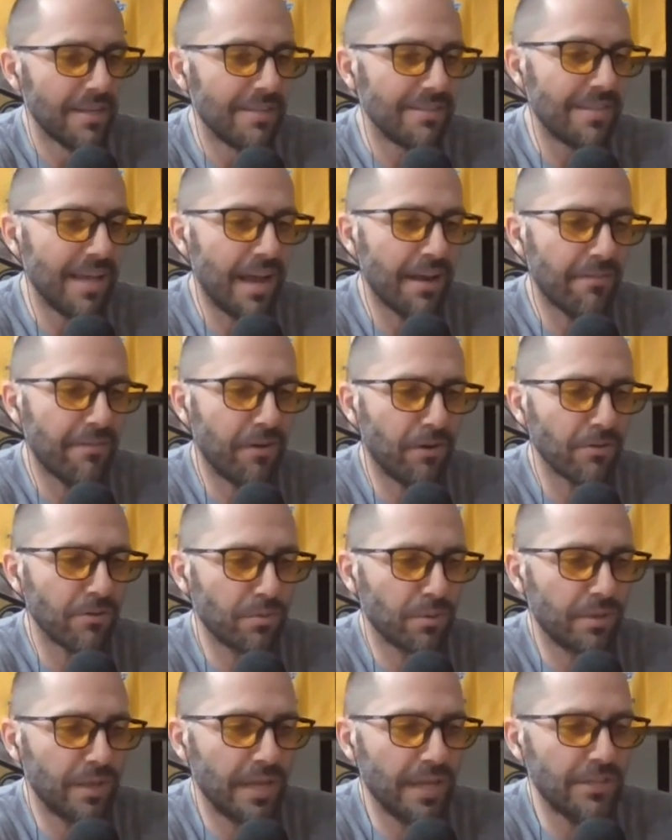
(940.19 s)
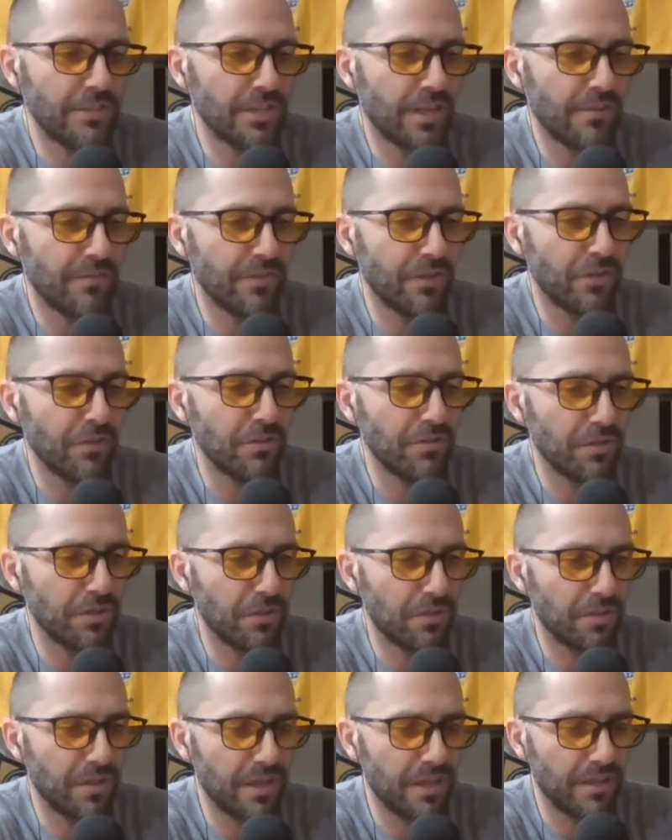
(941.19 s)
Zach Farnsworth, hey, Jeff, do you
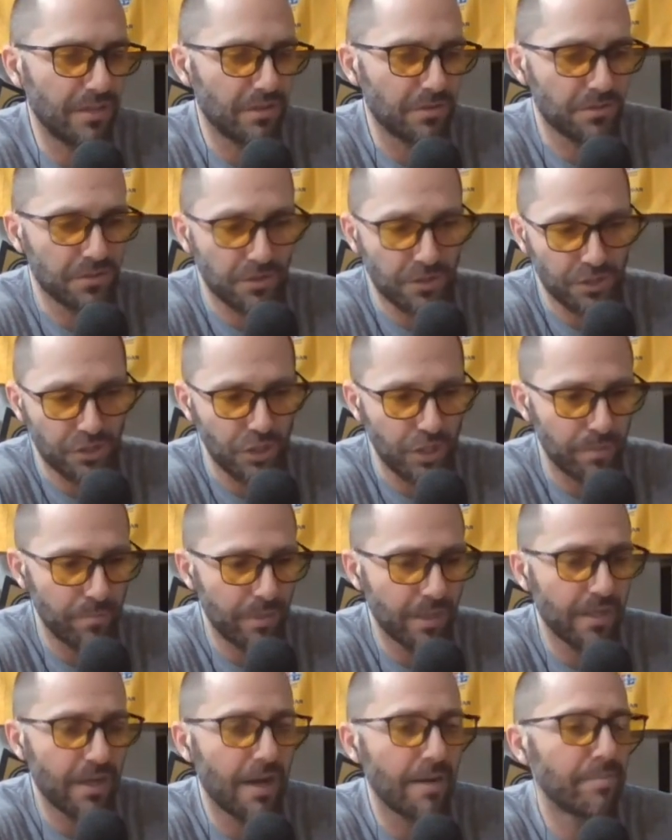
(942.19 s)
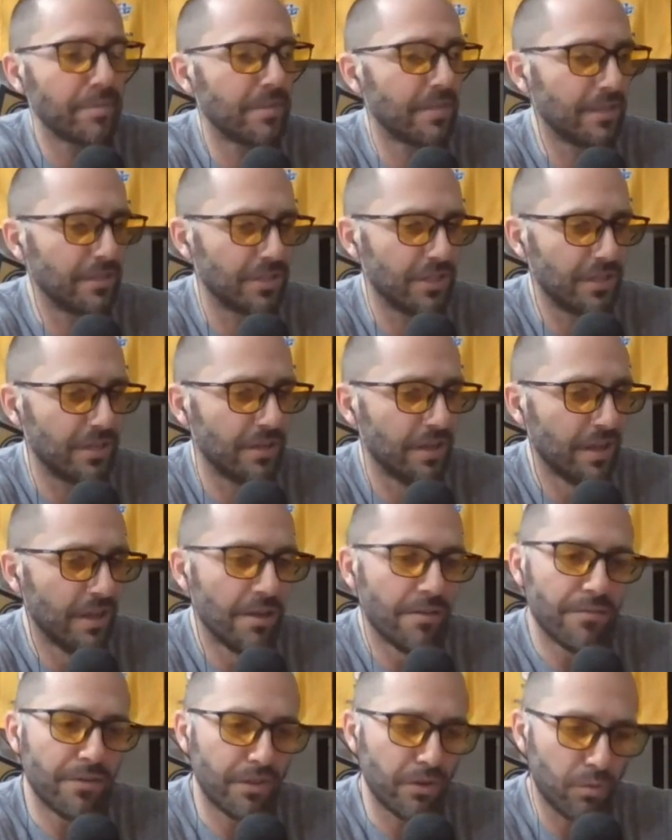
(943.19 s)
still think there's a legitimate competition
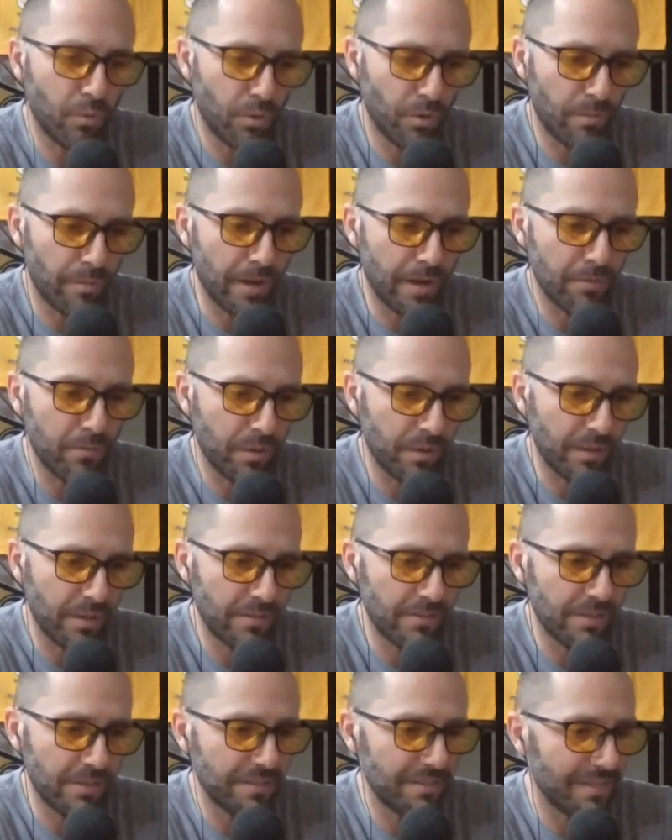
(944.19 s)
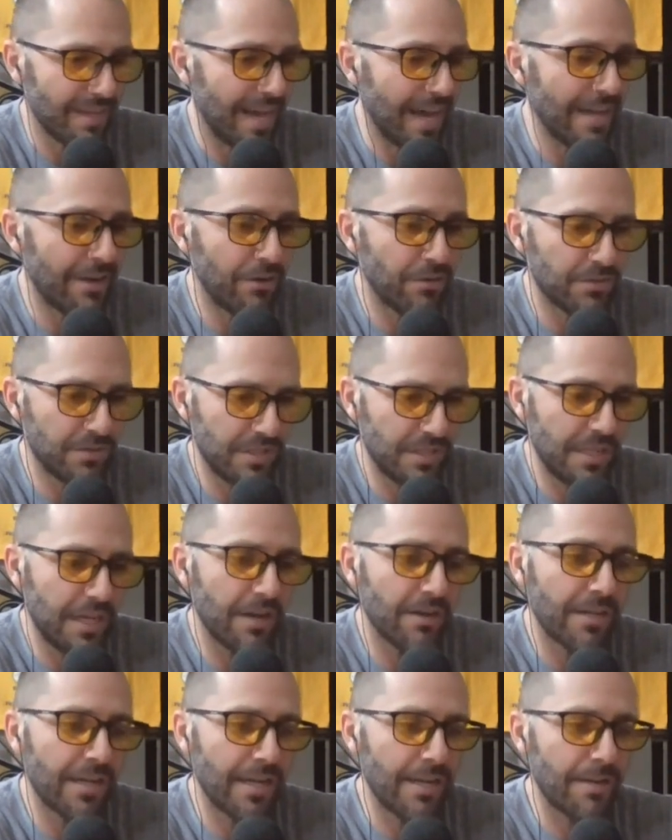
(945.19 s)
for the quarterback one this season? I don't see
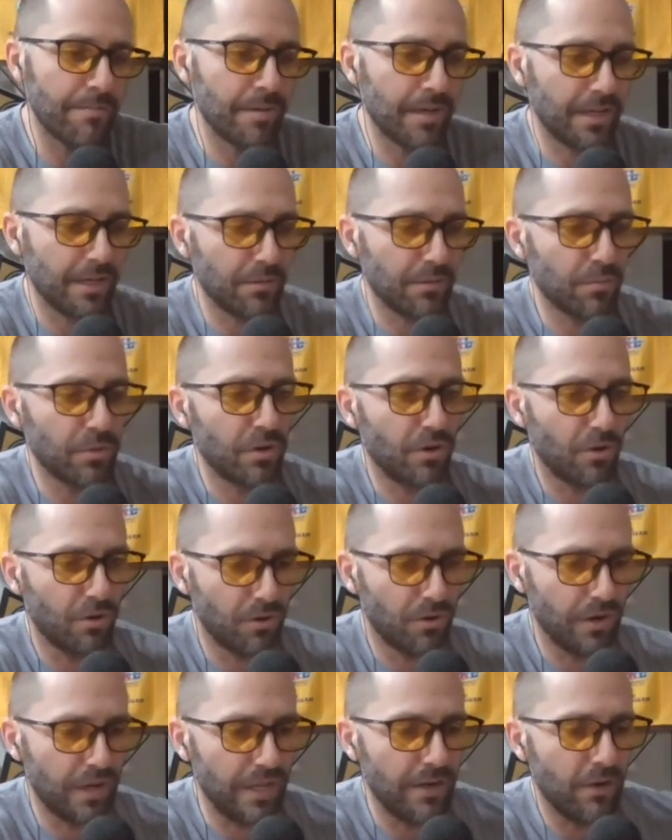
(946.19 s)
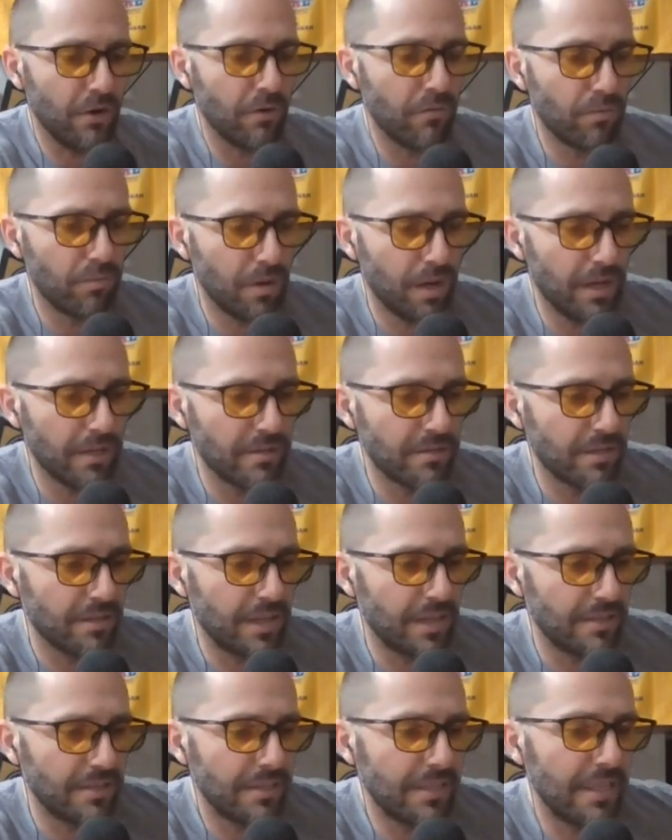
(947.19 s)
how Kenny Pickett would earn it over Russ
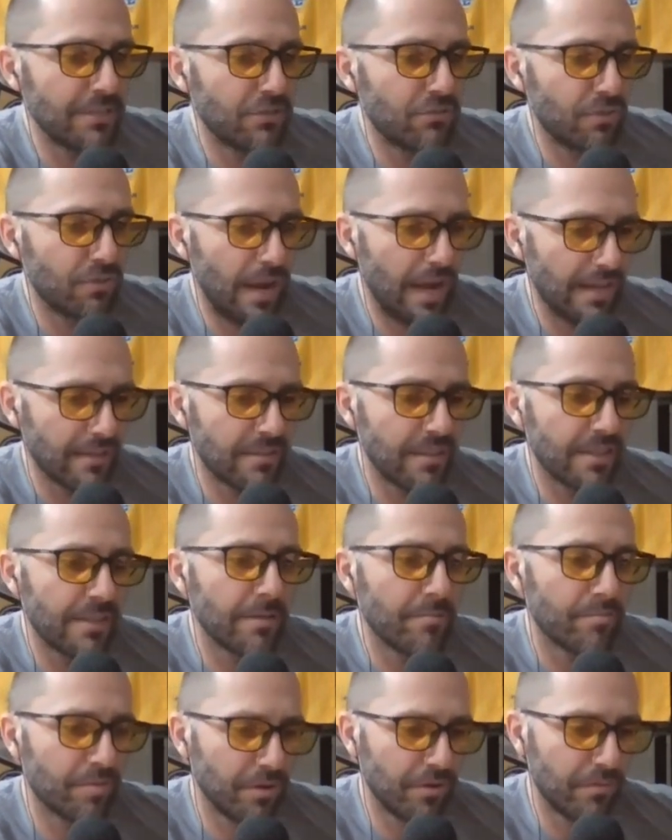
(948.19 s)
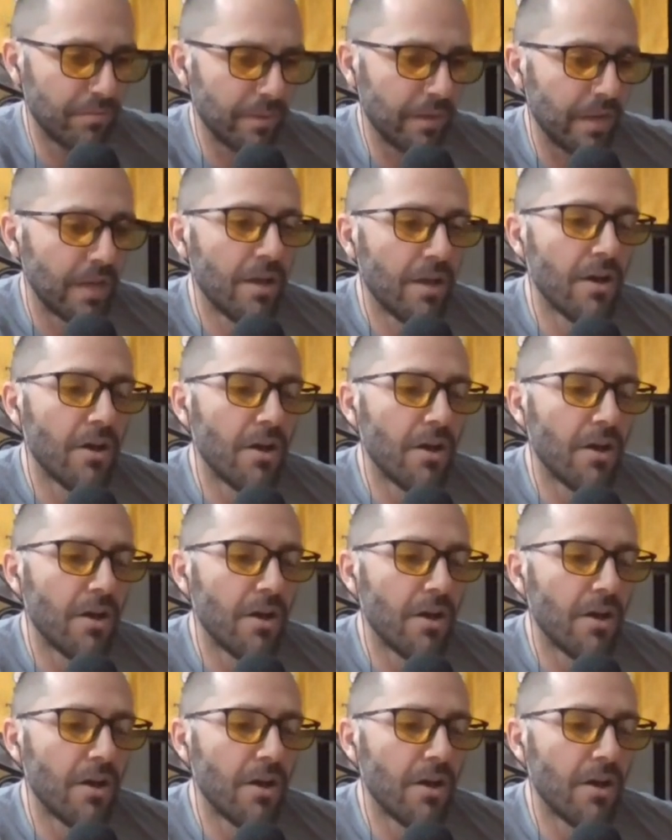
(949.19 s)
unless he has drastic improvement.